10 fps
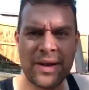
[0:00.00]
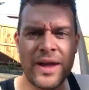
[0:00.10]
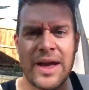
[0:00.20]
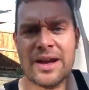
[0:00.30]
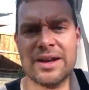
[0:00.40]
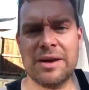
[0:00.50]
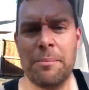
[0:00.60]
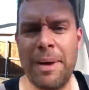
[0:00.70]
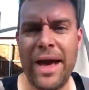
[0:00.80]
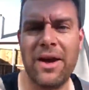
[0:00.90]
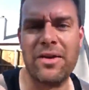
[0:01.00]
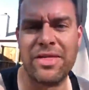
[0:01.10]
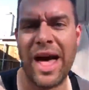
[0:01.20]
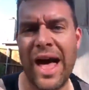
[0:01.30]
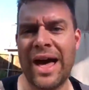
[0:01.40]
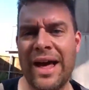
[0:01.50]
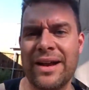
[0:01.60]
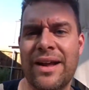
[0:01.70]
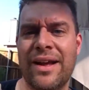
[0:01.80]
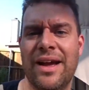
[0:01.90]
and then
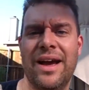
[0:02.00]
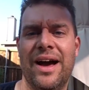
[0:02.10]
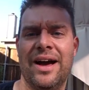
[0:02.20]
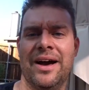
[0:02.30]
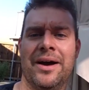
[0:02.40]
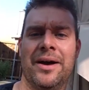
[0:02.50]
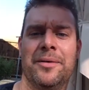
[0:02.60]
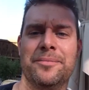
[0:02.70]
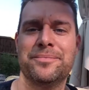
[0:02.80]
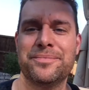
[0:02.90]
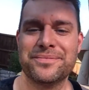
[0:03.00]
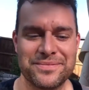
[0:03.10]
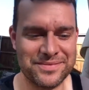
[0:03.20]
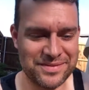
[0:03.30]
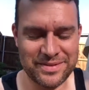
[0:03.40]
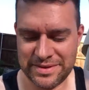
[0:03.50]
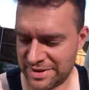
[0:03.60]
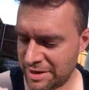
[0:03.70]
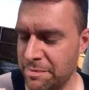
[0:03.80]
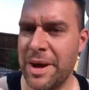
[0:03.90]
compare that um,
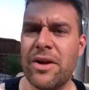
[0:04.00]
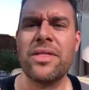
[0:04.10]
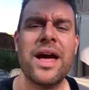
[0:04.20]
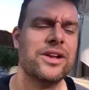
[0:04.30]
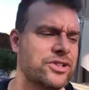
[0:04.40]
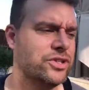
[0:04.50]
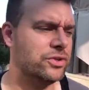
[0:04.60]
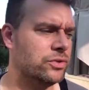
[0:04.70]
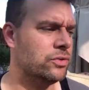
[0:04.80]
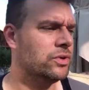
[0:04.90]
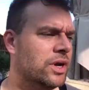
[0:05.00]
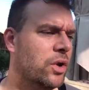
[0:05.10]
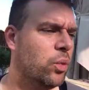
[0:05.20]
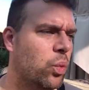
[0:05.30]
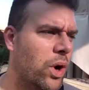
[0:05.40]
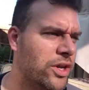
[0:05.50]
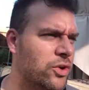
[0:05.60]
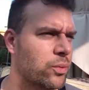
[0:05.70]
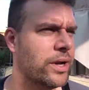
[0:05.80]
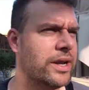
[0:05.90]
compare that to
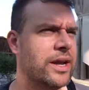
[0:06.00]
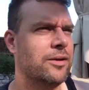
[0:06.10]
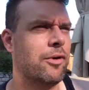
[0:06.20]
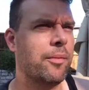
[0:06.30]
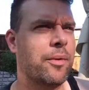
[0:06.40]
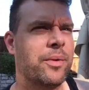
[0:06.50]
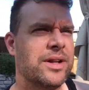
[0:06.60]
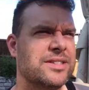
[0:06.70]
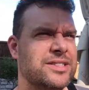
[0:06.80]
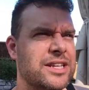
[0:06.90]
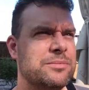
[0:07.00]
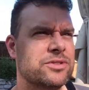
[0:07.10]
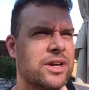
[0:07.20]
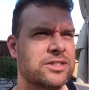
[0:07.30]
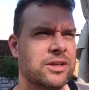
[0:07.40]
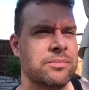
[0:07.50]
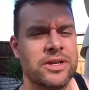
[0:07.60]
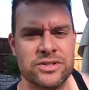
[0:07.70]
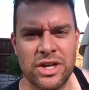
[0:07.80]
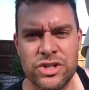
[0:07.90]
what you're reading in a moment when it seems like
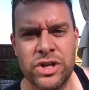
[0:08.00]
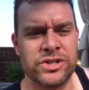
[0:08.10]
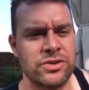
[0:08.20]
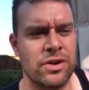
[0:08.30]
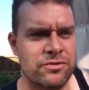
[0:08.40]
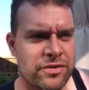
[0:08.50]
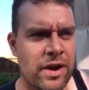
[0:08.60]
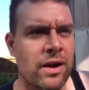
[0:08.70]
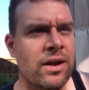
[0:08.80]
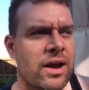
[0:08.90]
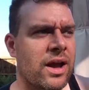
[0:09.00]
something's unjust or unfair.